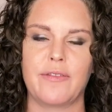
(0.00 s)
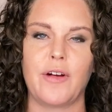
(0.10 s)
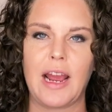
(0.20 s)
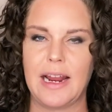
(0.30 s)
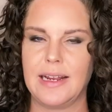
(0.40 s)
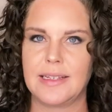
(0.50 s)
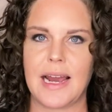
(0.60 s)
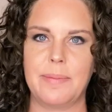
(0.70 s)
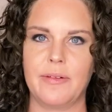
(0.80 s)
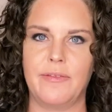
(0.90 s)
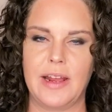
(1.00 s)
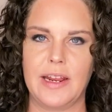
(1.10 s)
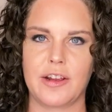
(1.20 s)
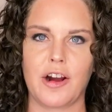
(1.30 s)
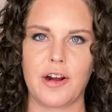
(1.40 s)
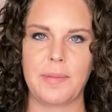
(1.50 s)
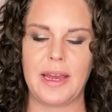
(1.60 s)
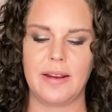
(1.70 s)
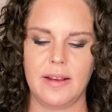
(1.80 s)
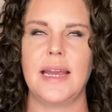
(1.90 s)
for any type of fitted garment.